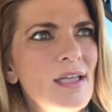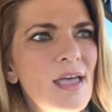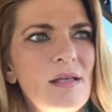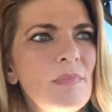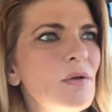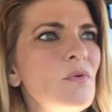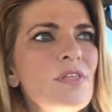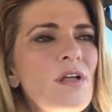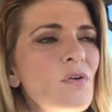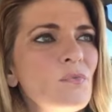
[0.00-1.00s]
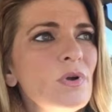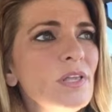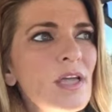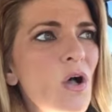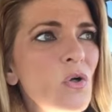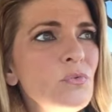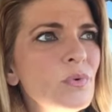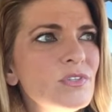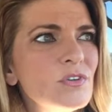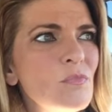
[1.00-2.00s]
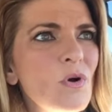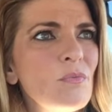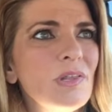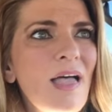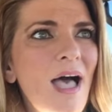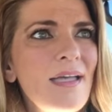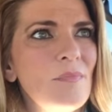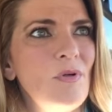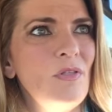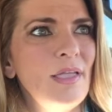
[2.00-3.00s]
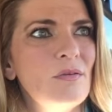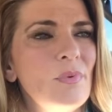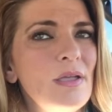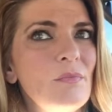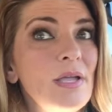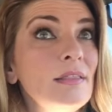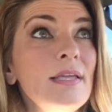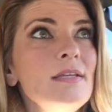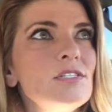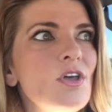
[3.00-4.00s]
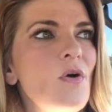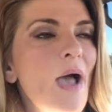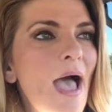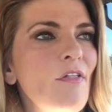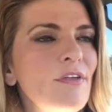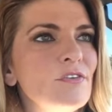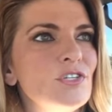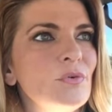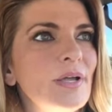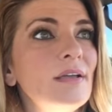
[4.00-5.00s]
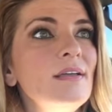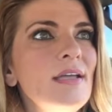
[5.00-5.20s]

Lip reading: And I'm like, well, the really old ones are more reliable. Like, we at least know how they're doing.